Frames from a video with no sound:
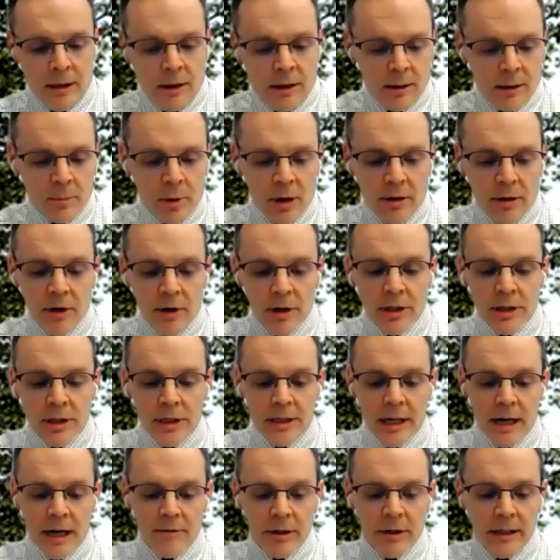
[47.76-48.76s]
The Provost
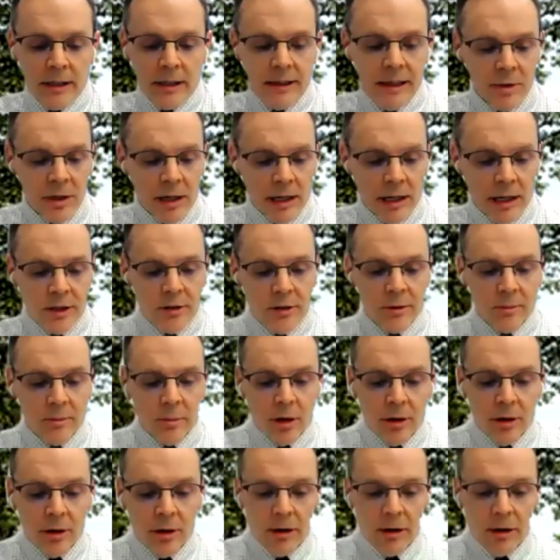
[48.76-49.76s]
Discovery Themes Lecture
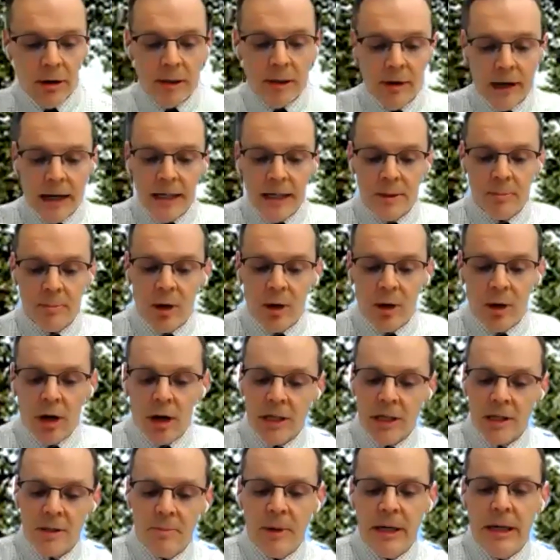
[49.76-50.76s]
program invites
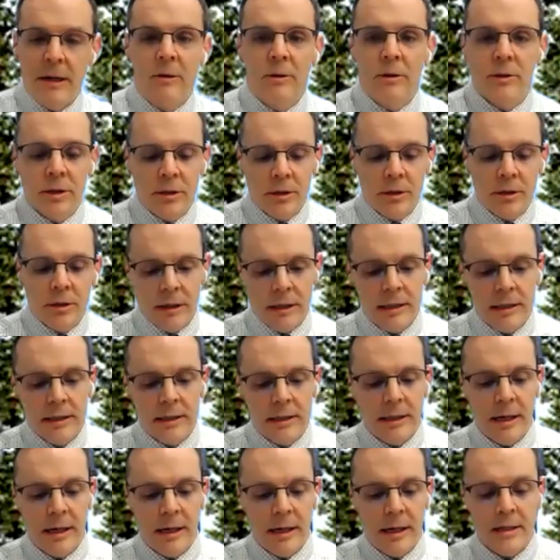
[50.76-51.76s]
prominent speakers to
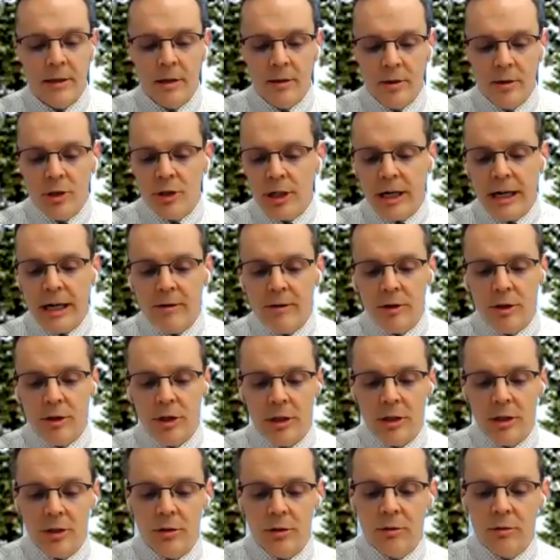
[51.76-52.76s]
discuss those
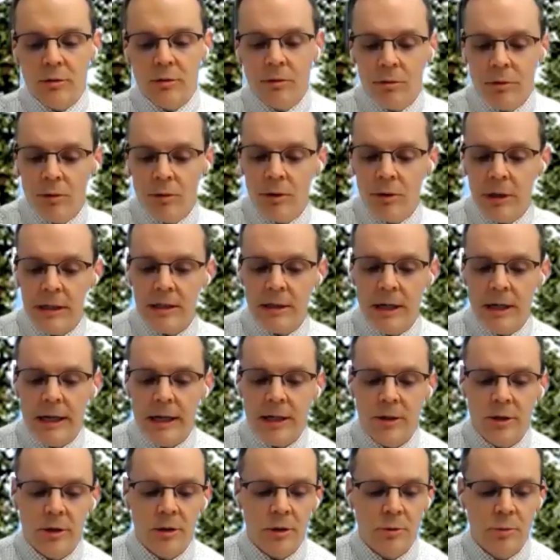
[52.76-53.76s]
challenges. Through these
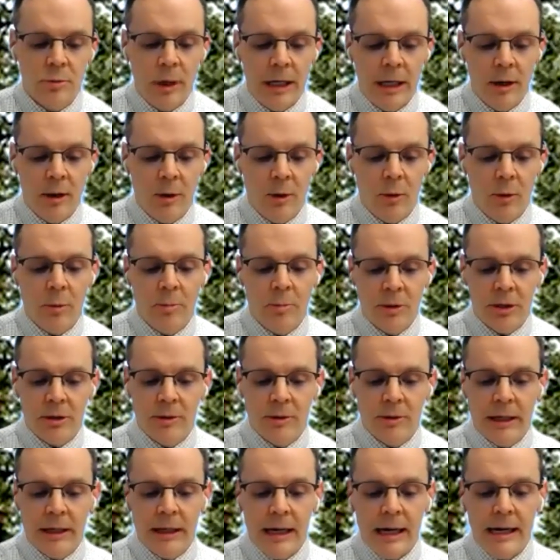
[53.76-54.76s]
lectures, we hope to
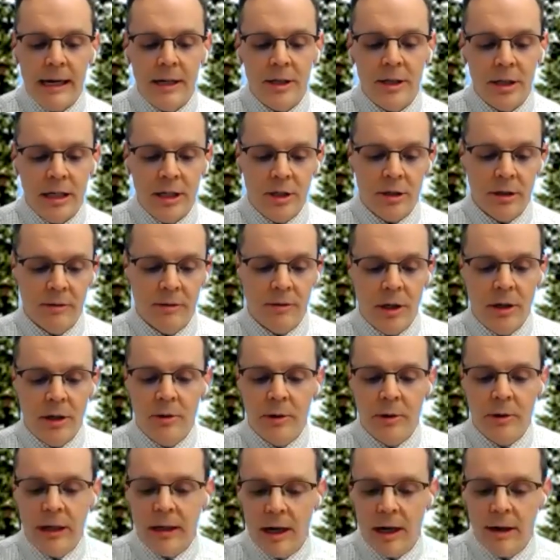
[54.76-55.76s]
engage each of
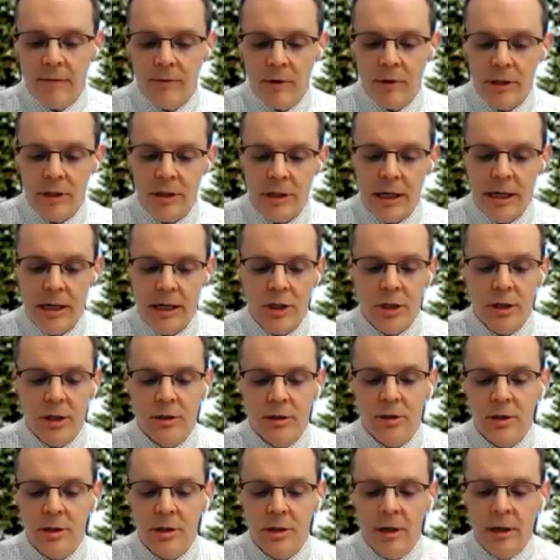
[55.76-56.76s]
you in
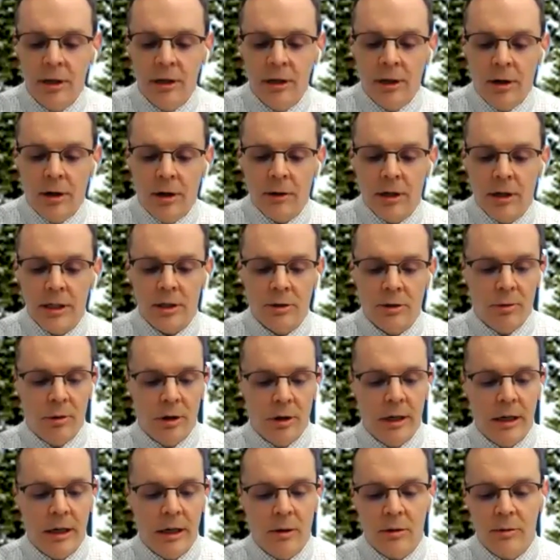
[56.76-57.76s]
conversations on these
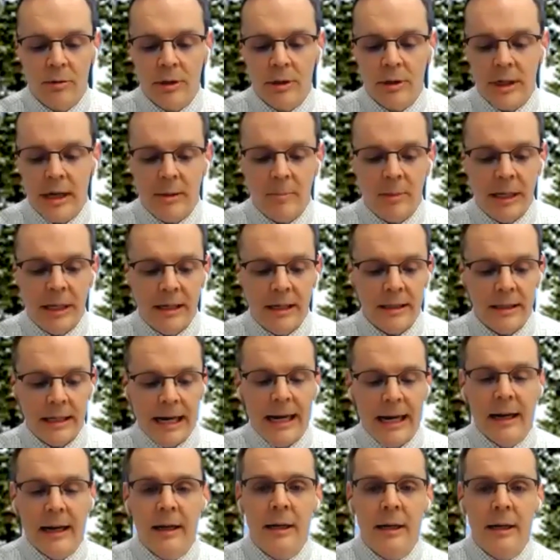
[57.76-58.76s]
critical topics
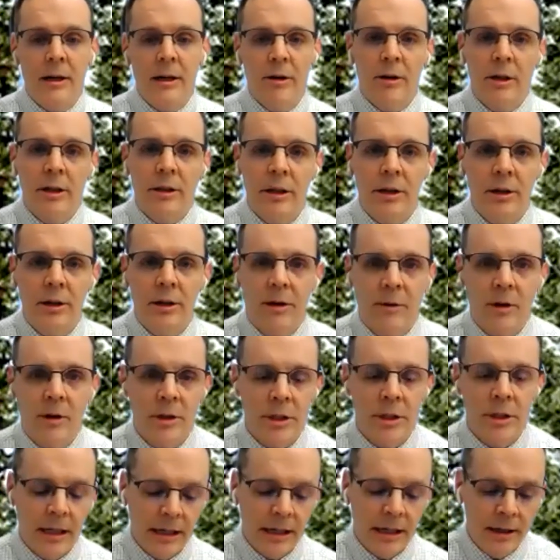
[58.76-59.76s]
here at the
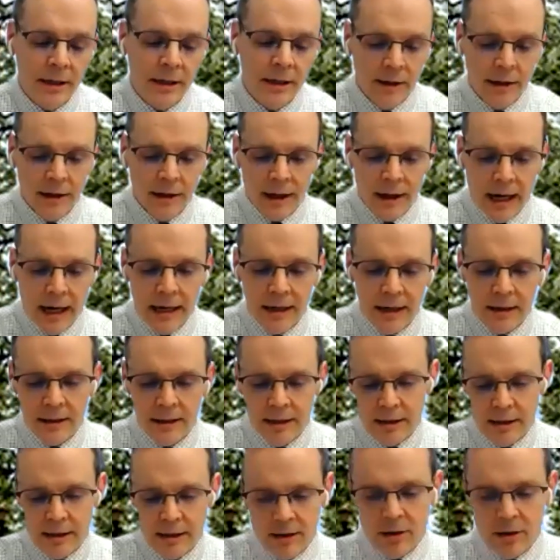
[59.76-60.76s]
university and
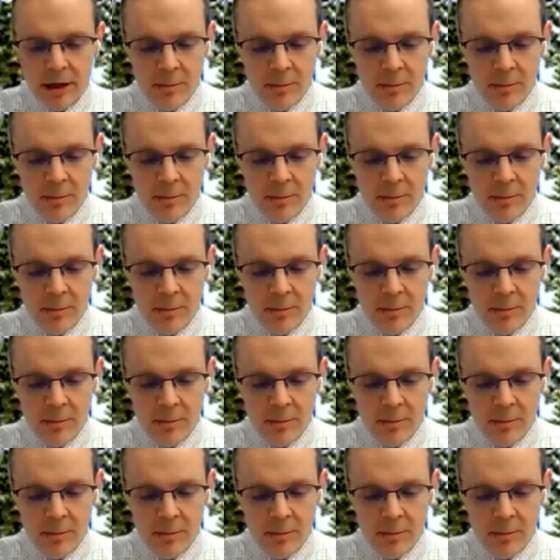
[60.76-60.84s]
in our